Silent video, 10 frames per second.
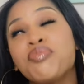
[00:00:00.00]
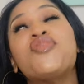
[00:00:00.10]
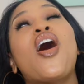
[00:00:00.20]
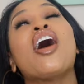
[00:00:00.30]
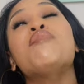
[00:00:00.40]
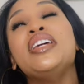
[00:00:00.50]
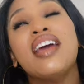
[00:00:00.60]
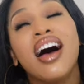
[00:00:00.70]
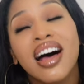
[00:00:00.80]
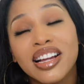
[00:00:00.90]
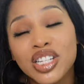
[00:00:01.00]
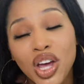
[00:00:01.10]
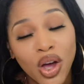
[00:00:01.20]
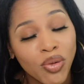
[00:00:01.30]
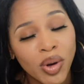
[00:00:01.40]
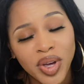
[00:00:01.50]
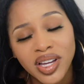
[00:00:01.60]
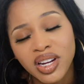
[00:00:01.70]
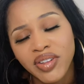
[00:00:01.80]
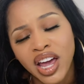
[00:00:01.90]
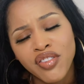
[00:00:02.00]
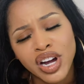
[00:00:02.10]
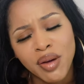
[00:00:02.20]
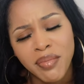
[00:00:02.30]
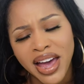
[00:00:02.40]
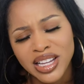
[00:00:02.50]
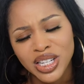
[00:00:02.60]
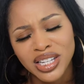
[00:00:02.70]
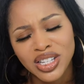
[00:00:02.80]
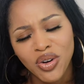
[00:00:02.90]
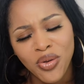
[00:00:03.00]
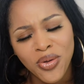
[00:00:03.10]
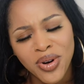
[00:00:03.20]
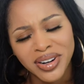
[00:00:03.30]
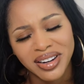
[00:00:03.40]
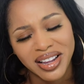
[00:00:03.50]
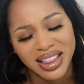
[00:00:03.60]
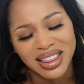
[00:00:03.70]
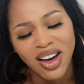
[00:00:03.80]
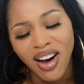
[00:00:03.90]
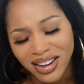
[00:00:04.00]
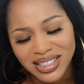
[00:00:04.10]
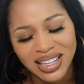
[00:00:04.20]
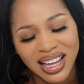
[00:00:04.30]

far beyond what we could have ever imagined or thought.